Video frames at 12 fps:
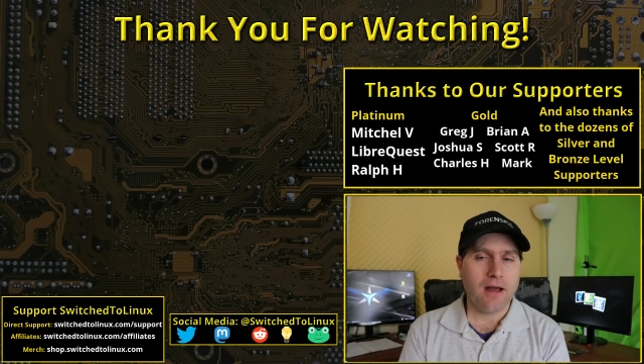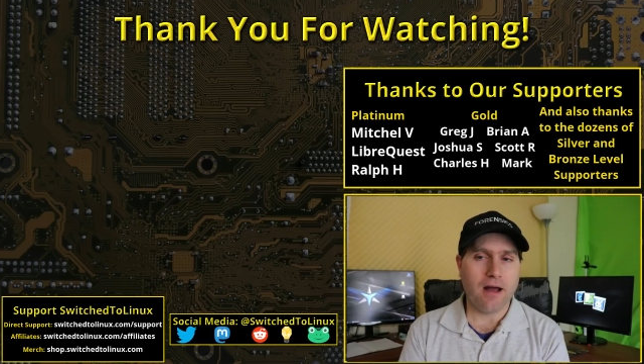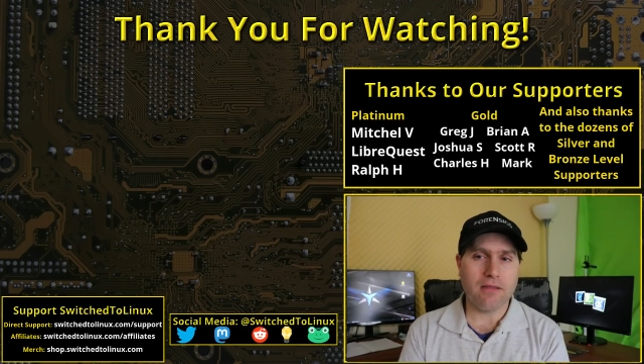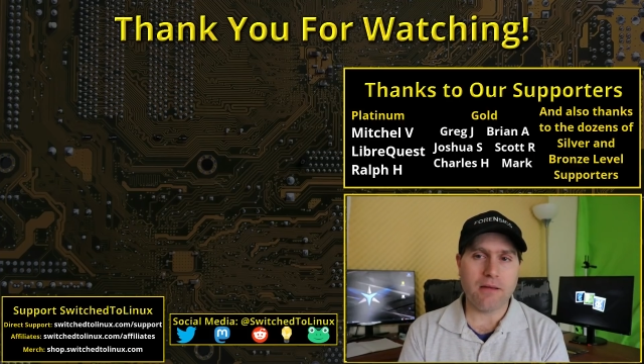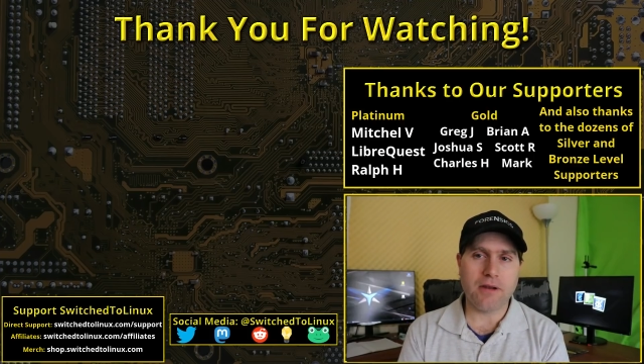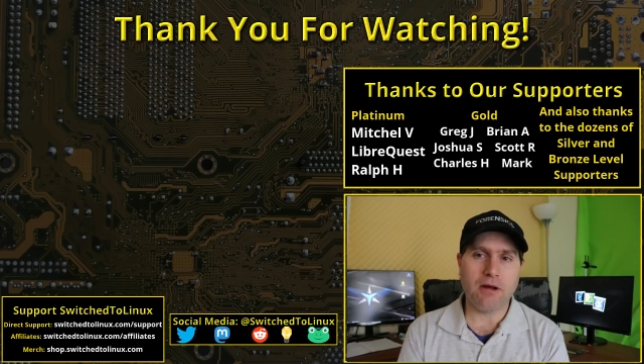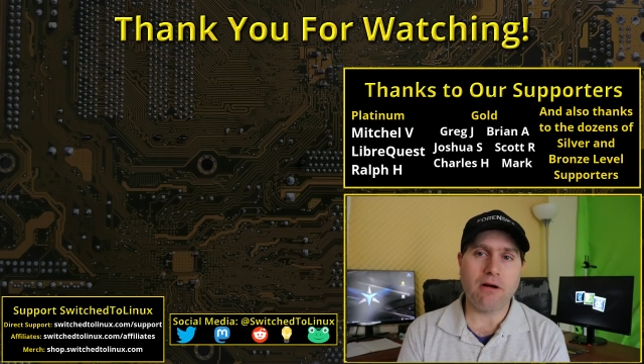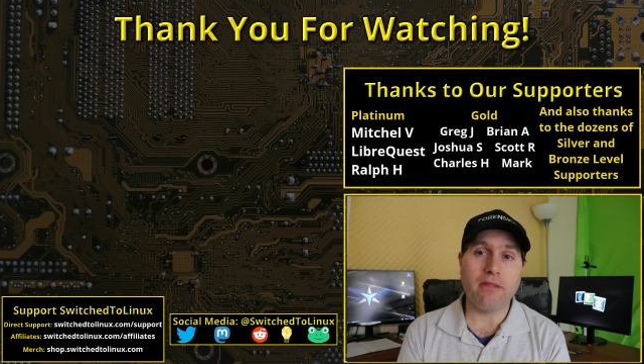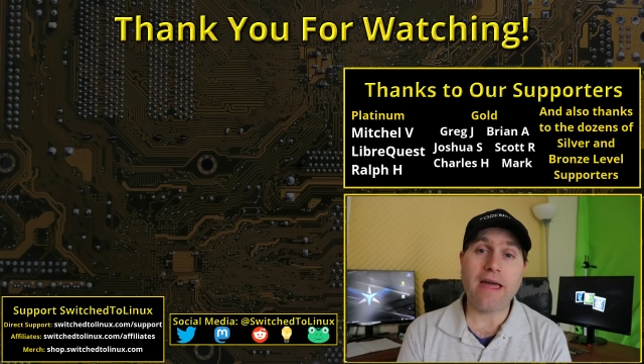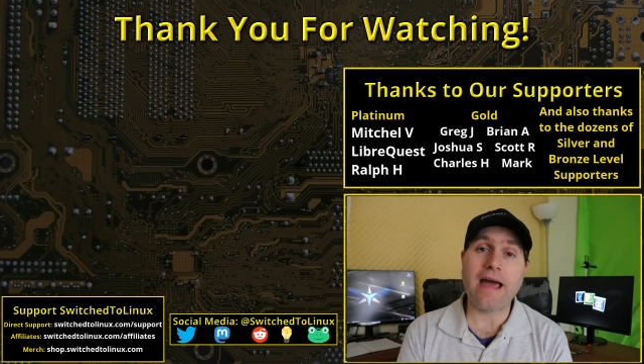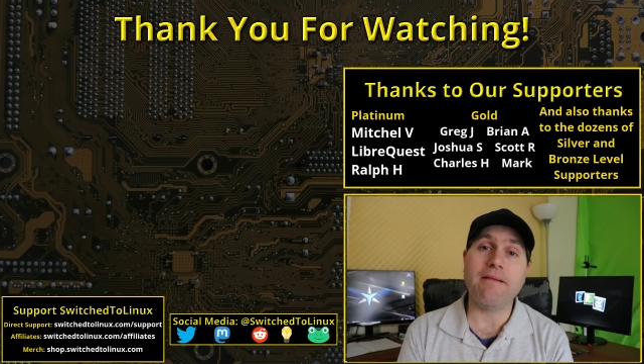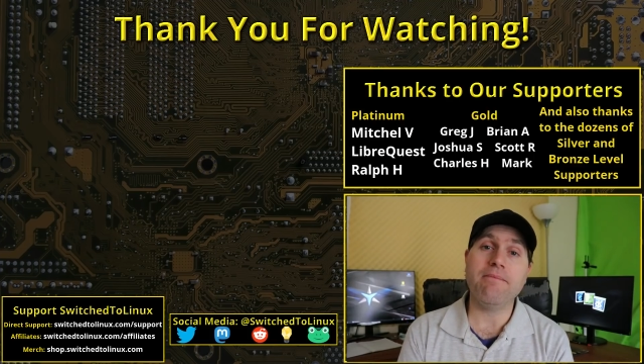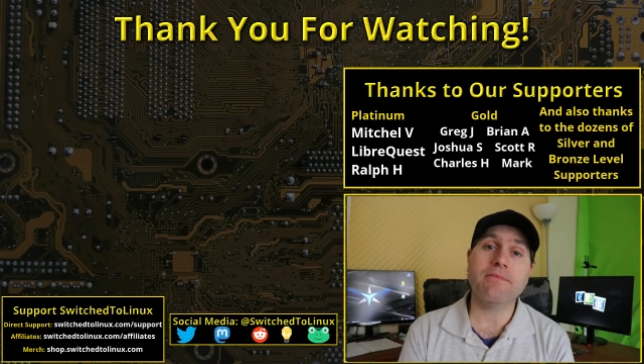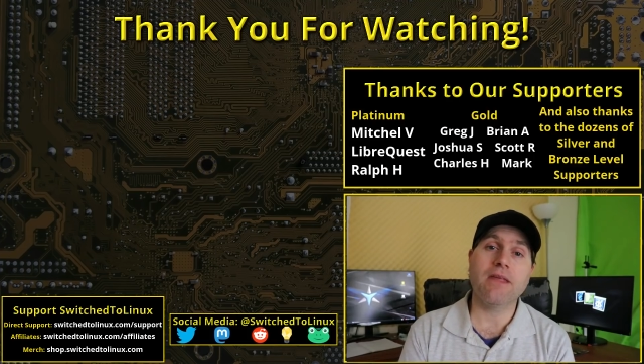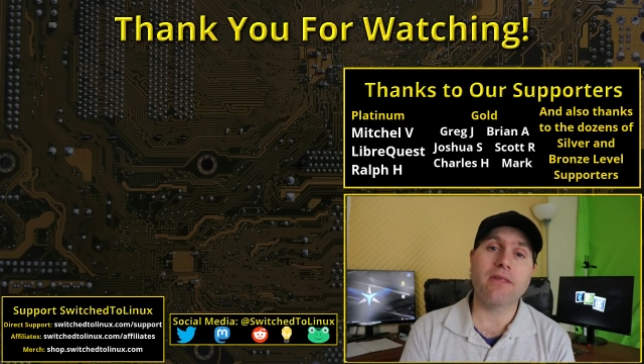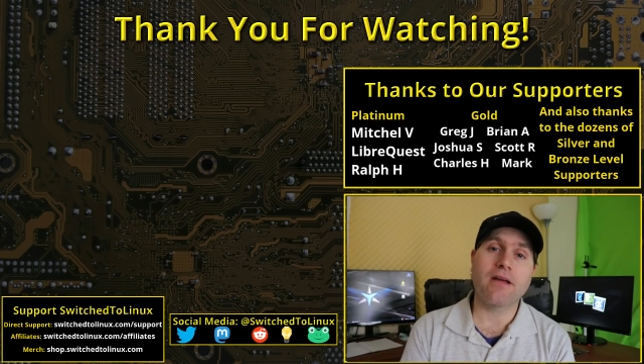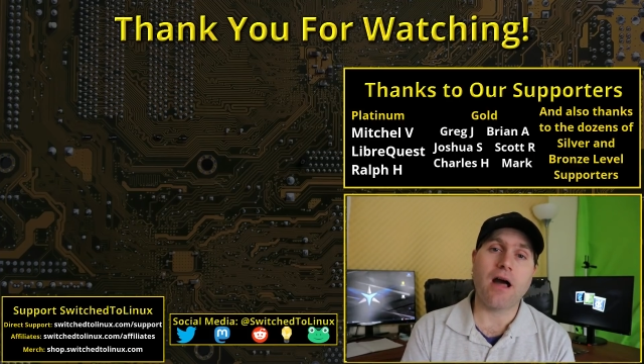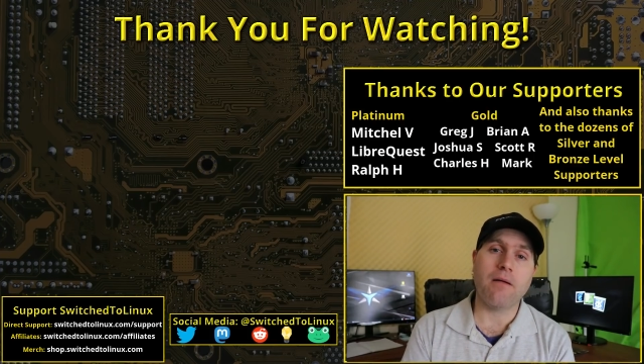Uh, let me know all that
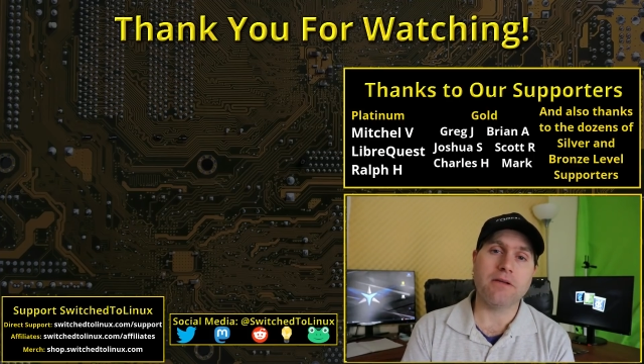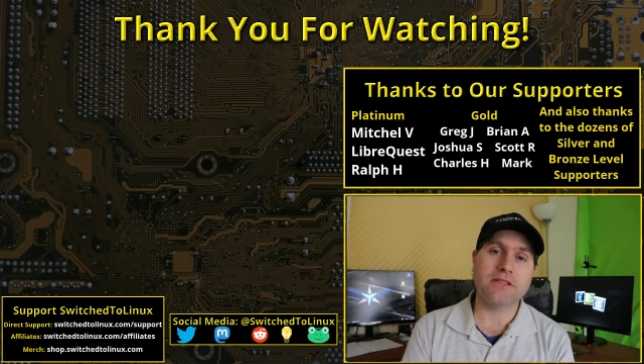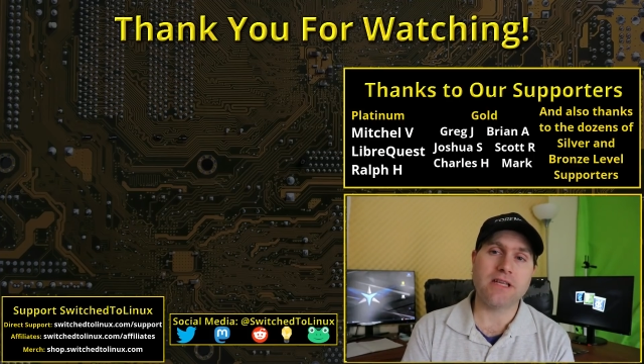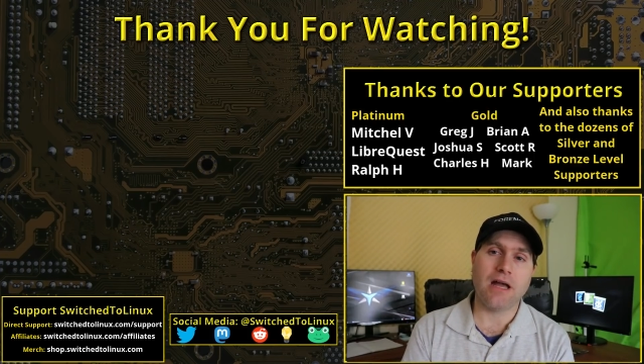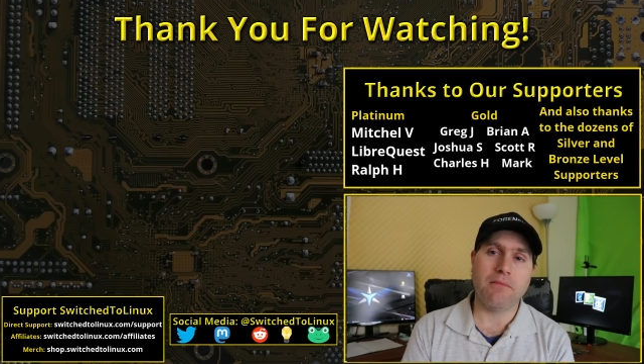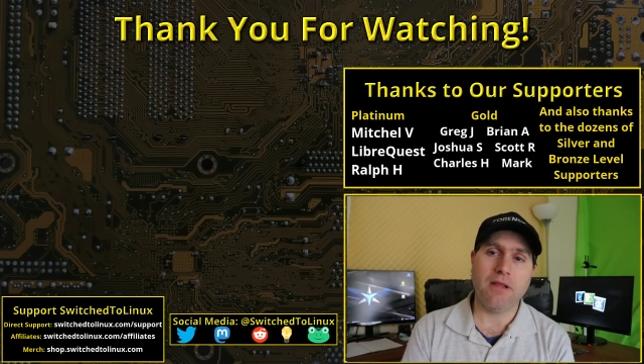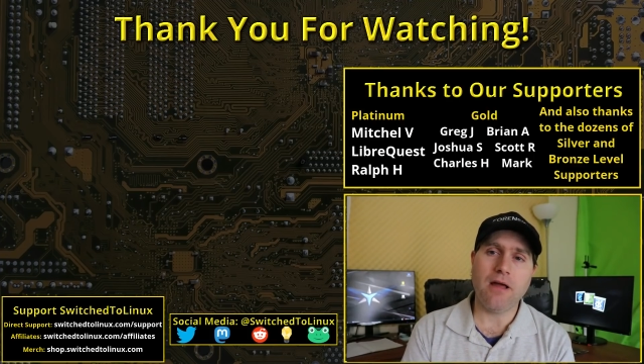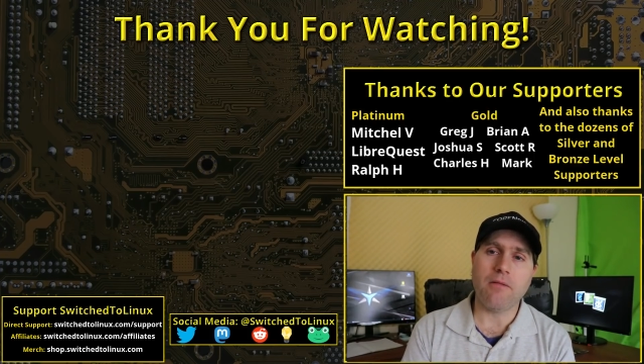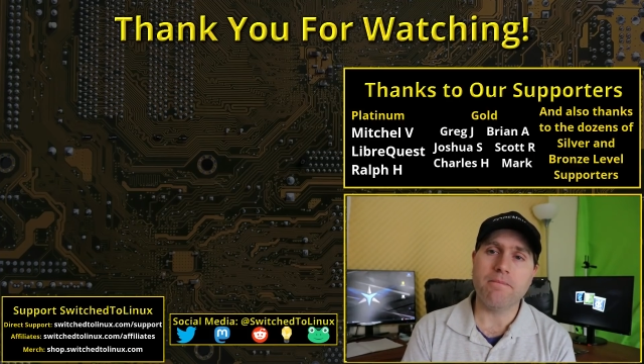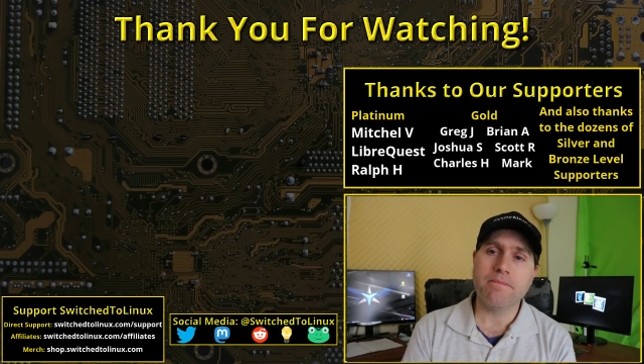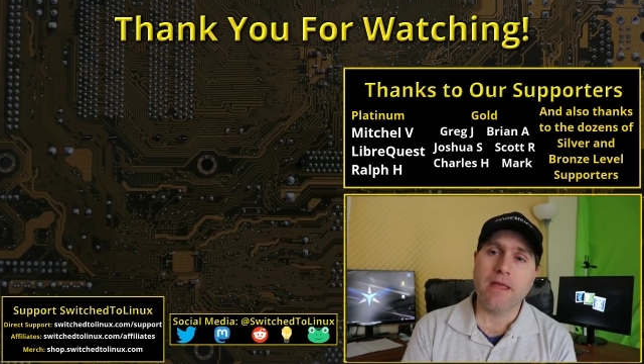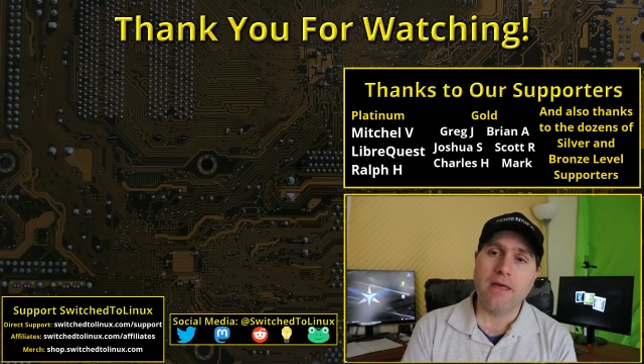in the comments down below.